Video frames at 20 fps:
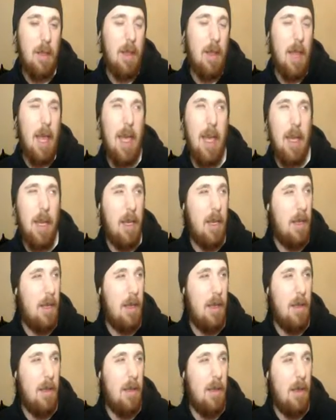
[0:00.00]
like,
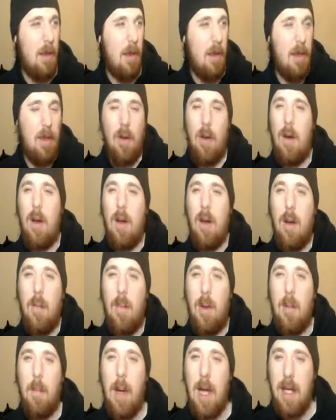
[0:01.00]
you know, a
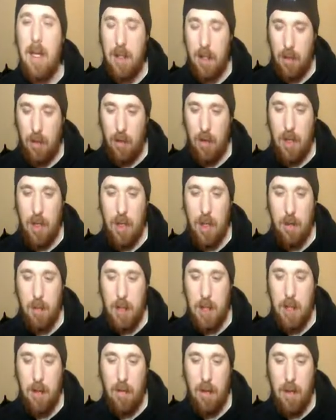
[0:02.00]
couple of bags of crisps
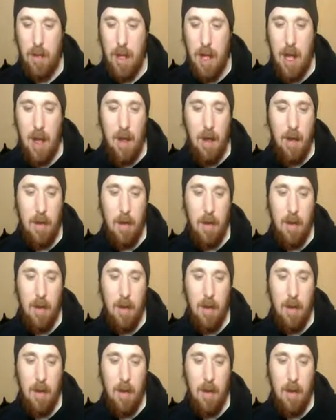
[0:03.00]
here and there.